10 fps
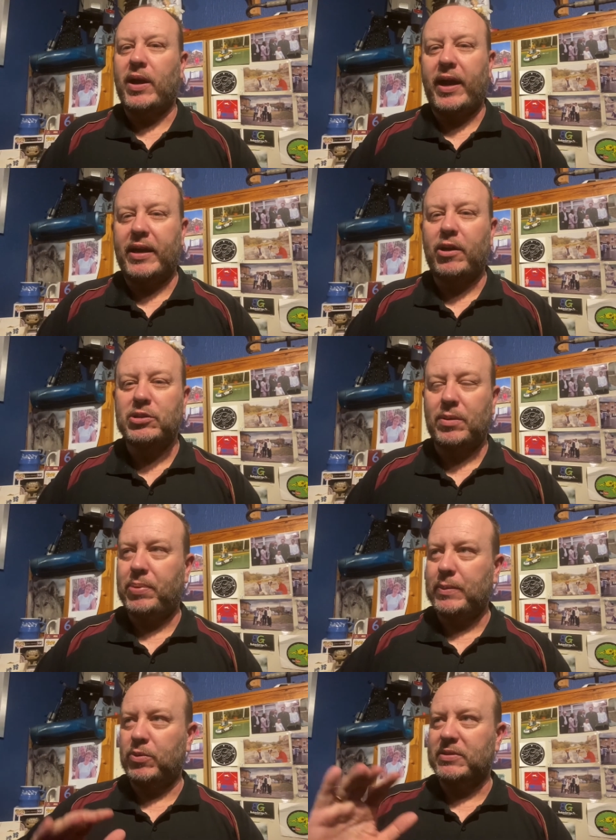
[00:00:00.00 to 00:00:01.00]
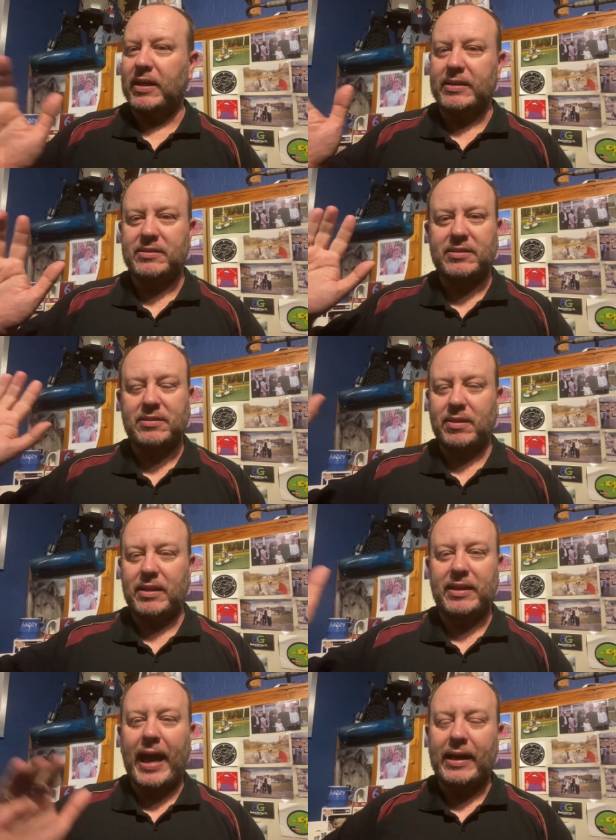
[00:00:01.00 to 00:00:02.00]
I know some people. It's in
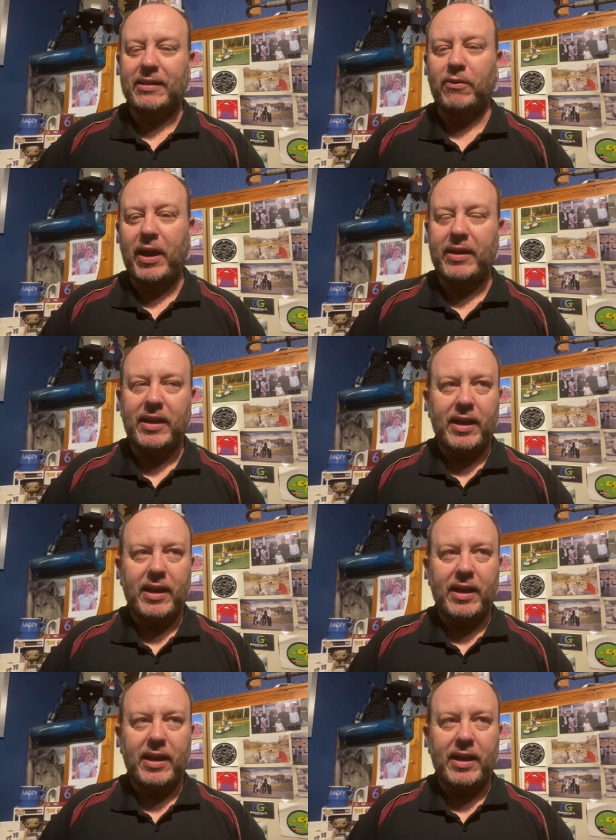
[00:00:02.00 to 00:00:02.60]
Canada again.